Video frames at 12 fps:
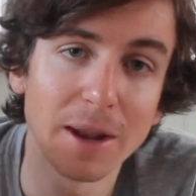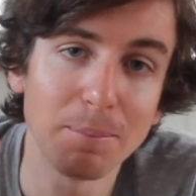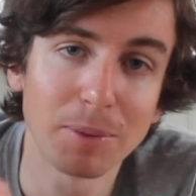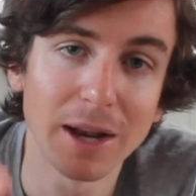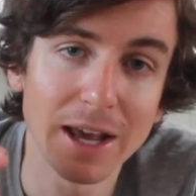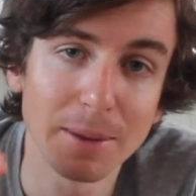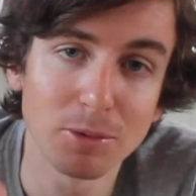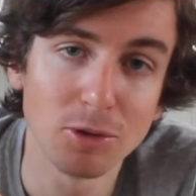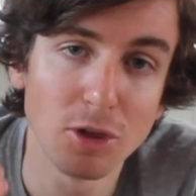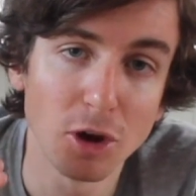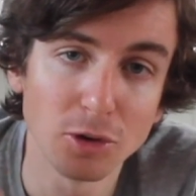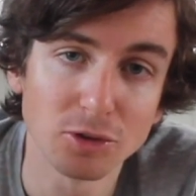and play up
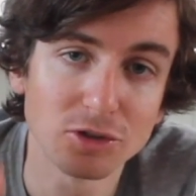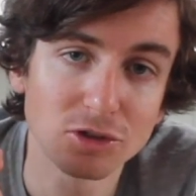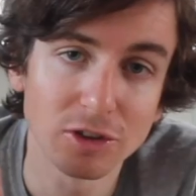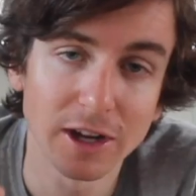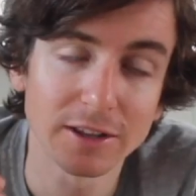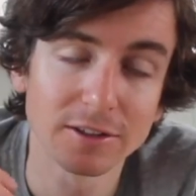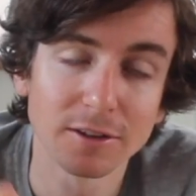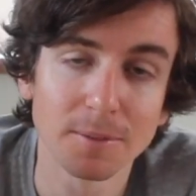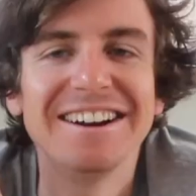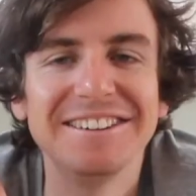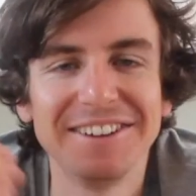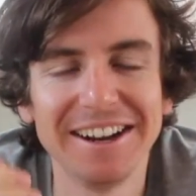those strengths.
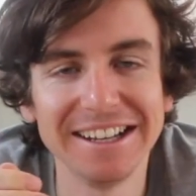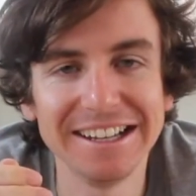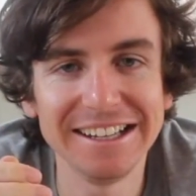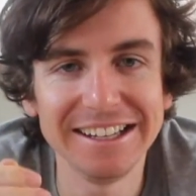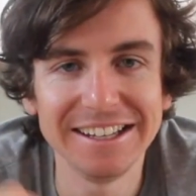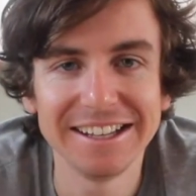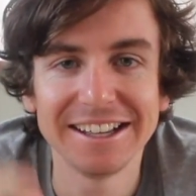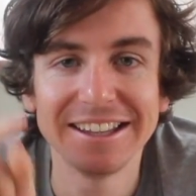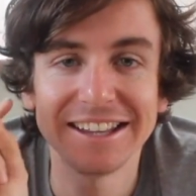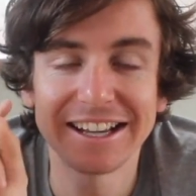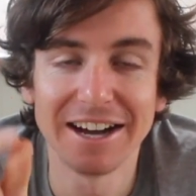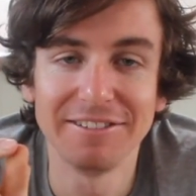Finally,
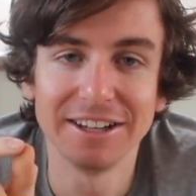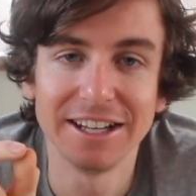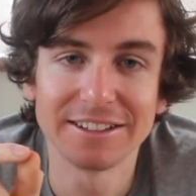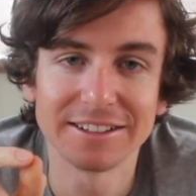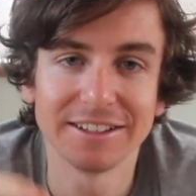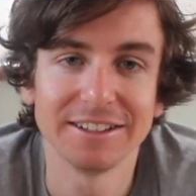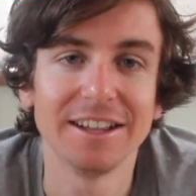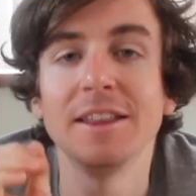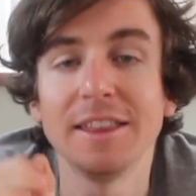the cover letter.